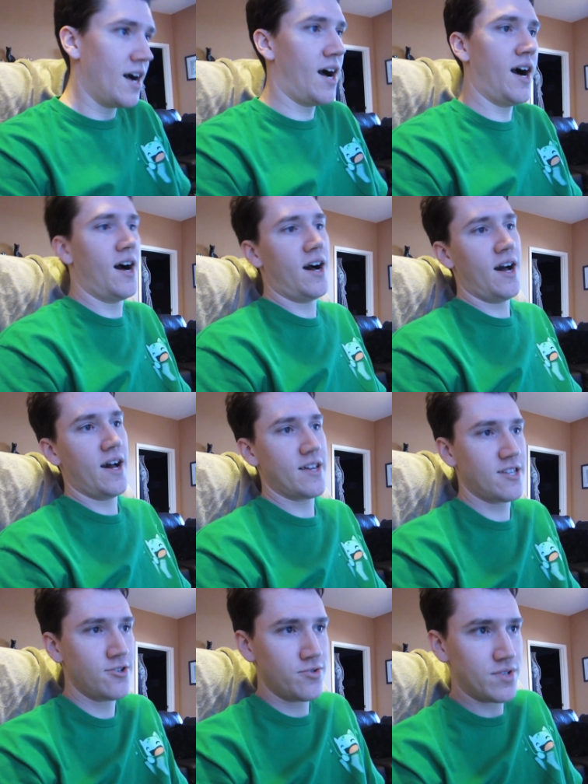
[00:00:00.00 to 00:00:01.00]
uh,
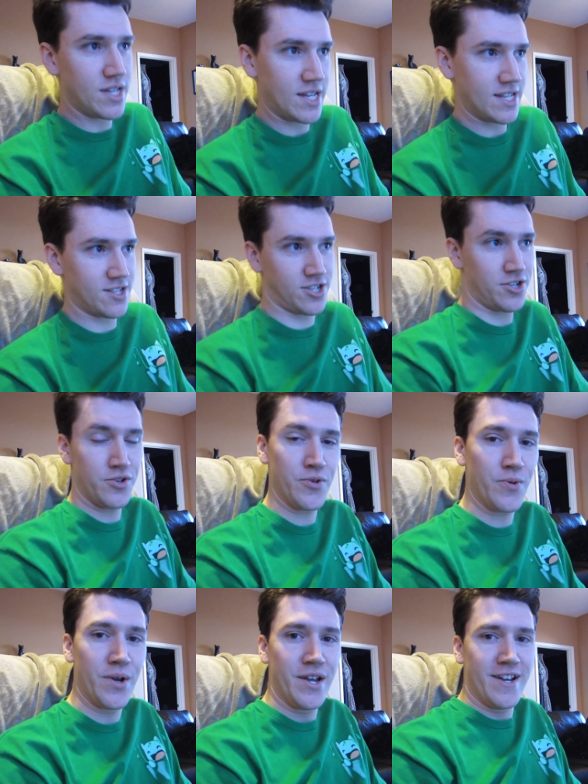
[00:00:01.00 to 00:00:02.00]
you need
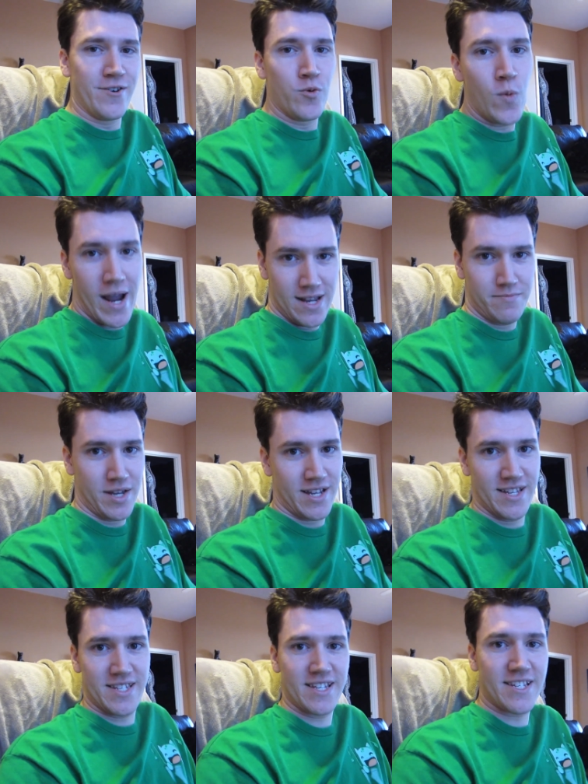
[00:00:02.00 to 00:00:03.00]
to wait
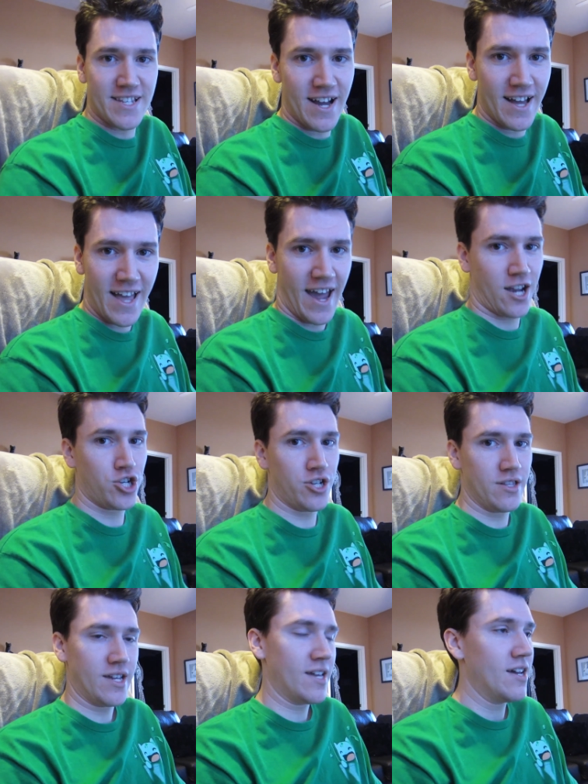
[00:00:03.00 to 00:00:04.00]
because it's not
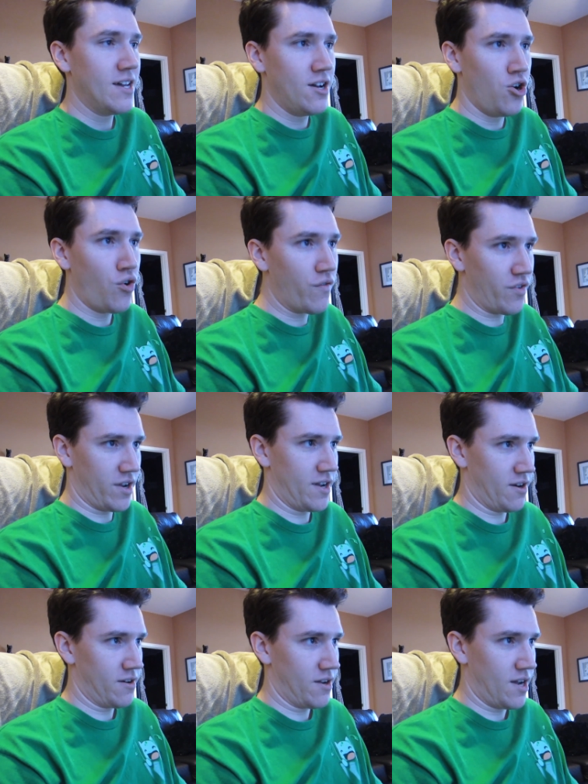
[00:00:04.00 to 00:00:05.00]
actually over
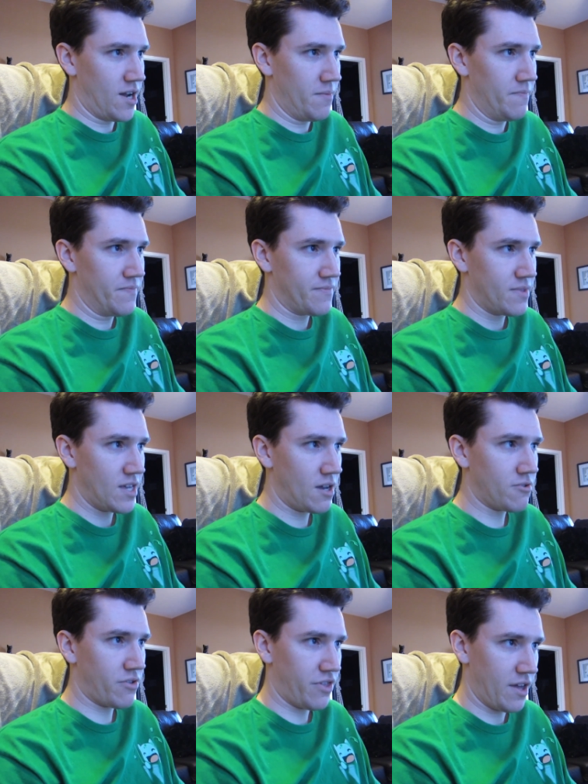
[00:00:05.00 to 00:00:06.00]
here. Um, the
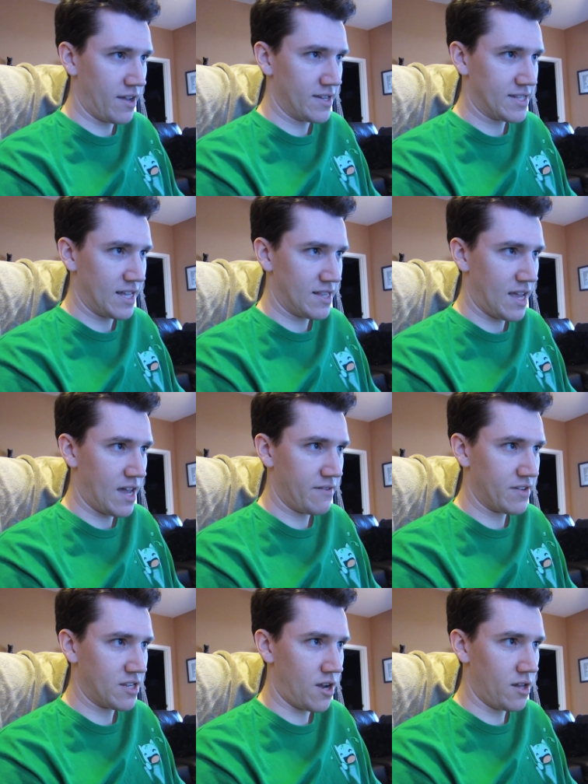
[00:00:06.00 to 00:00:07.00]
other thing is that they
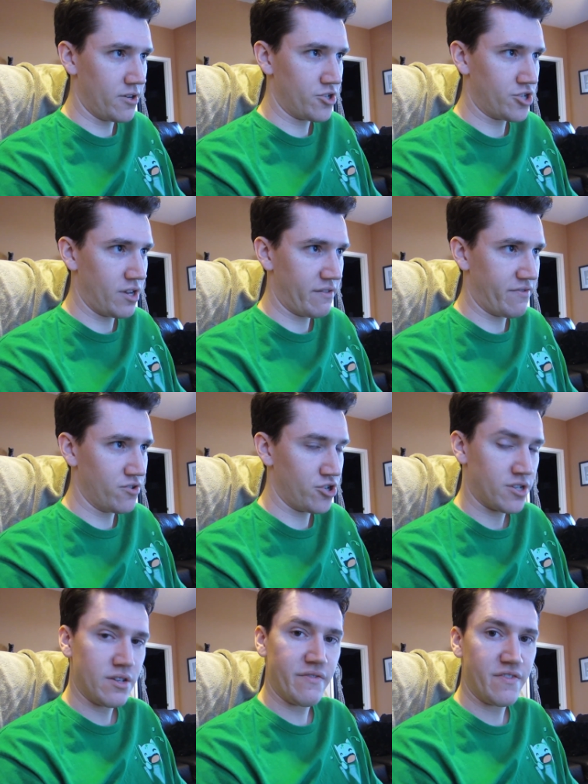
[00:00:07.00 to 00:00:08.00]
have acknowledged it for
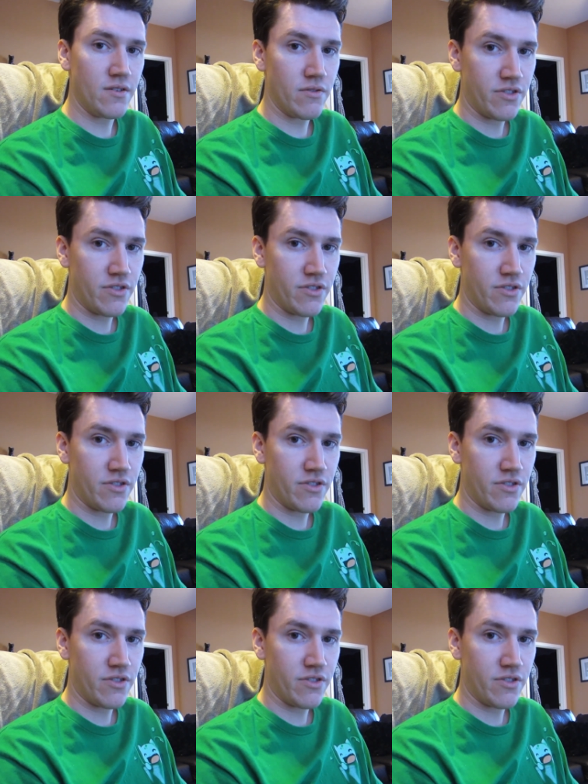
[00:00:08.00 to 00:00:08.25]
just a few